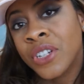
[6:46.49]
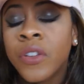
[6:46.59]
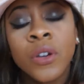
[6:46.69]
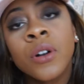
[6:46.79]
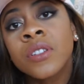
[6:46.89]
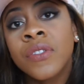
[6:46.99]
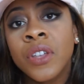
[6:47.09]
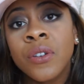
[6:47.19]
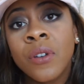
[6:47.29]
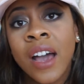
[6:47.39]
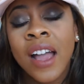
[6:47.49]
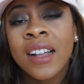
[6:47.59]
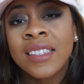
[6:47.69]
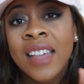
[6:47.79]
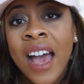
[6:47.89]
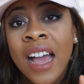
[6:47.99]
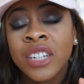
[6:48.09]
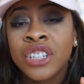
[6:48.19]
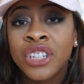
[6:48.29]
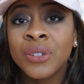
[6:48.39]
For those of you guys
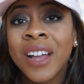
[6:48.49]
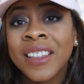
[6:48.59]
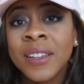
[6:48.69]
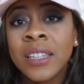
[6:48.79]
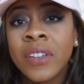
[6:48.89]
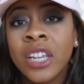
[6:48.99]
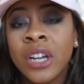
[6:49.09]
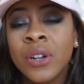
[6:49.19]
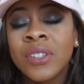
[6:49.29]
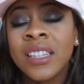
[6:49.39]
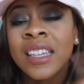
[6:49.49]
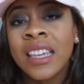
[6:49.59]
that do like those videos,